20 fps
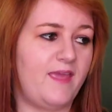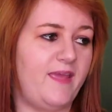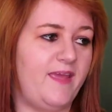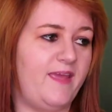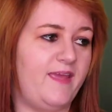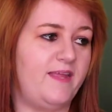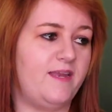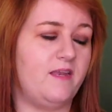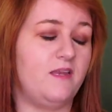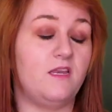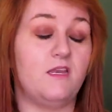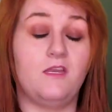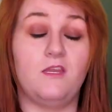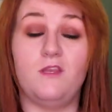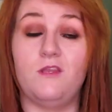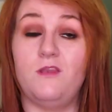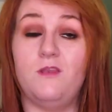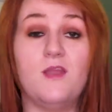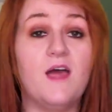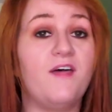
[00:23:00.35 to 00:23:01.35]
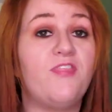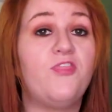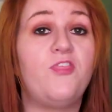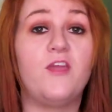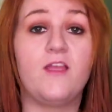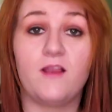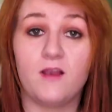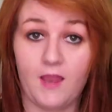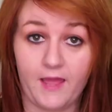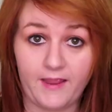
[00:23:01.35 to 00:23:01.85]
It
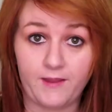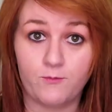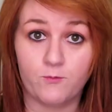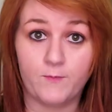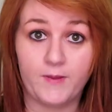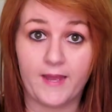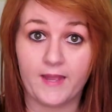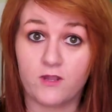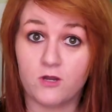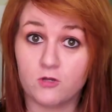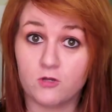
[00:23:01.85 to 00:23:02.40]
Nothing like my